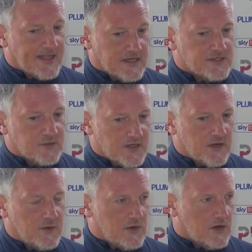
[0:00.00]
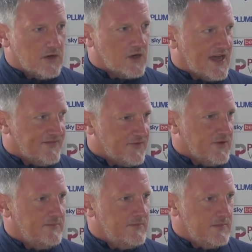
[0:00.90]
he does. You know, we've got to look after
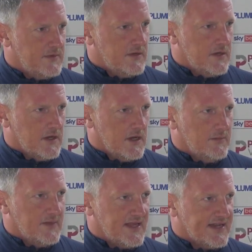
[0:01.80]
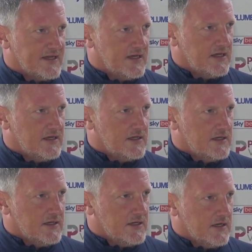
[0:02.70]
him. He'd
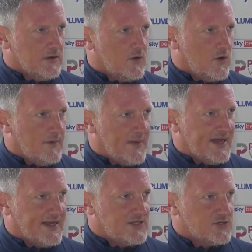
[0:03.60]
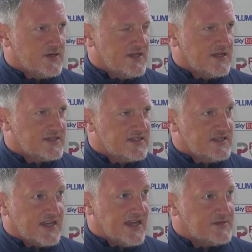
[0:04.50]
had quite a bad injury
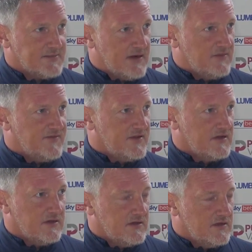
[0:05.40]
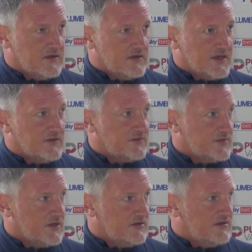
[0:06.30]
that kept him out for, I think it's
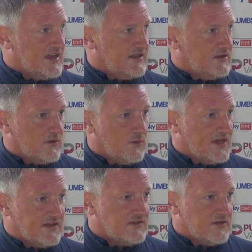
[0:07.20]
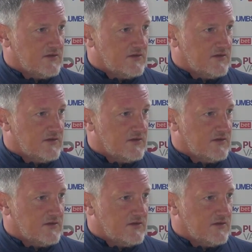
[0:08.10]
something like nine weeks.